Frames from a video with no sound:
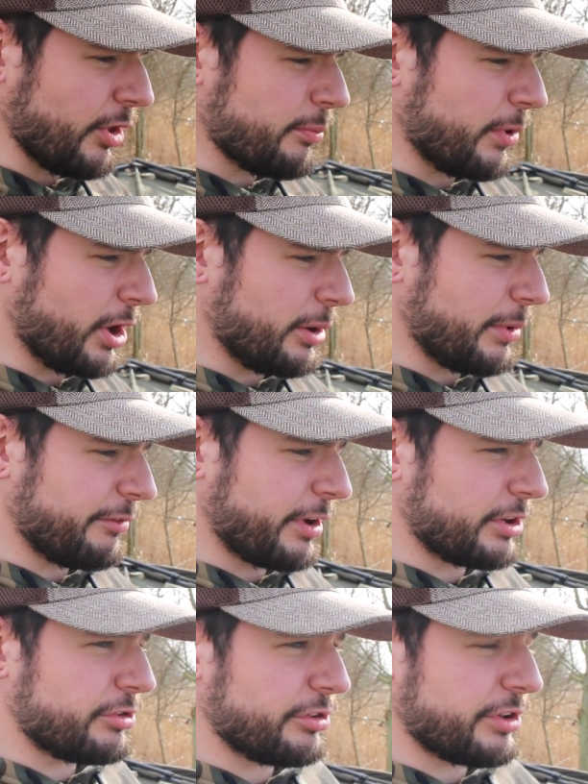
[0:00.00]
But I've
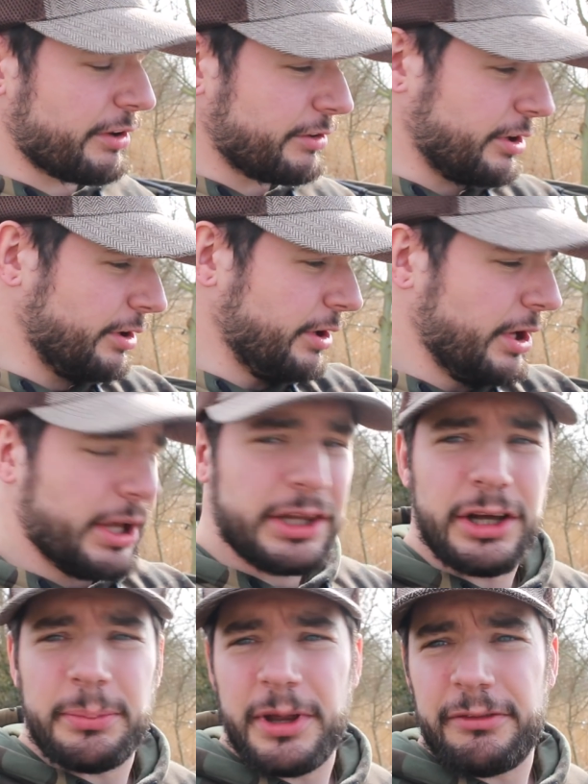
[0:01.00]
had to just have a
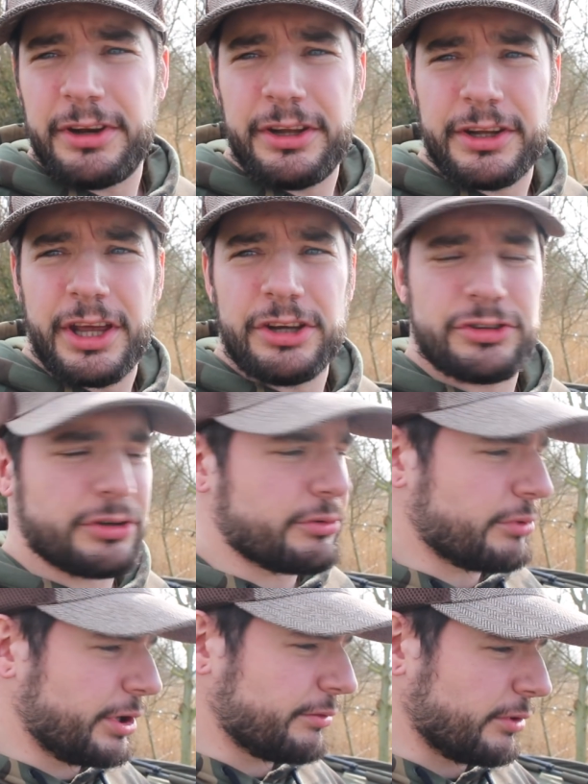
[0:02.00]
little bit of an indication on the
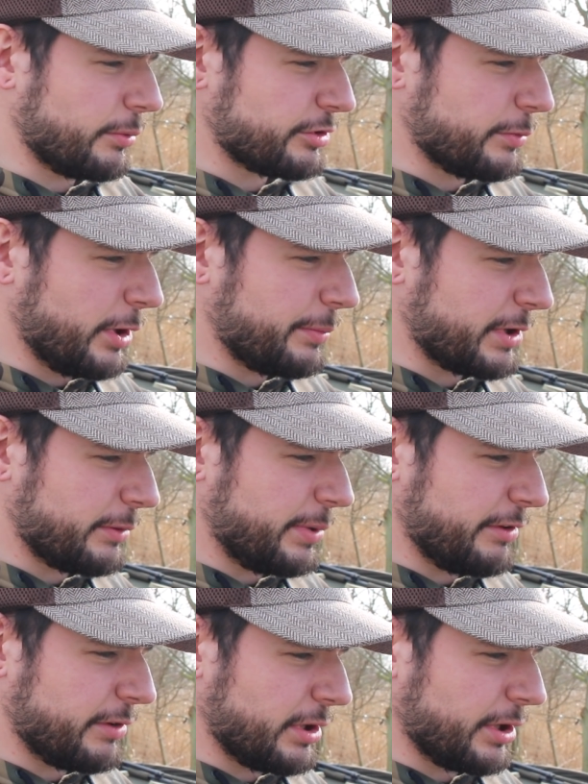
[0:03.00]
right rod, which might have been a
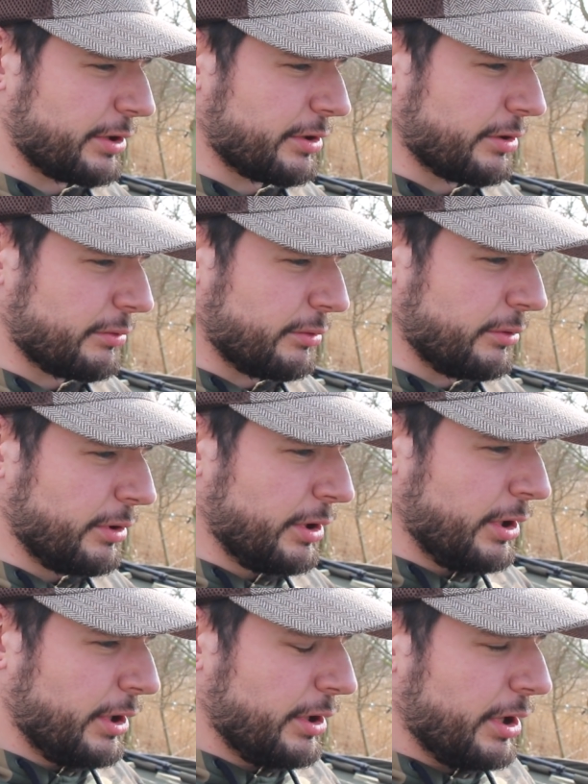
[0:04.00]
bit of a liner, or
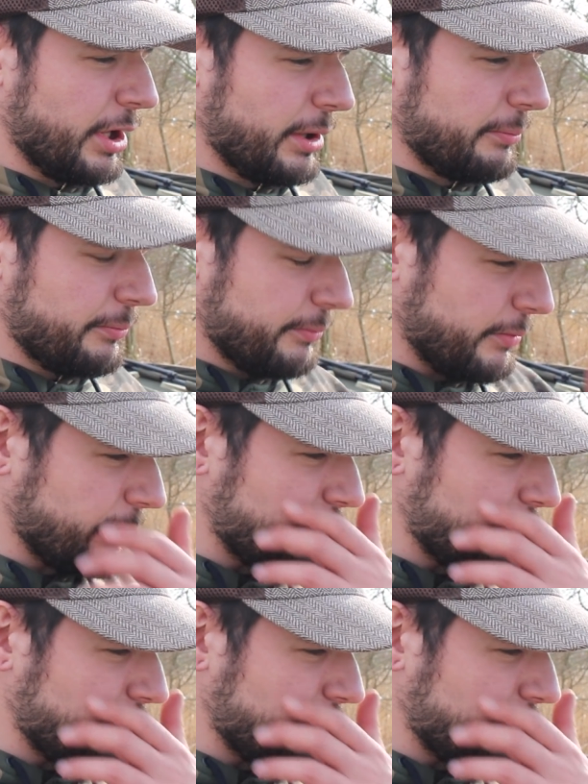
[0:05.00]
I'm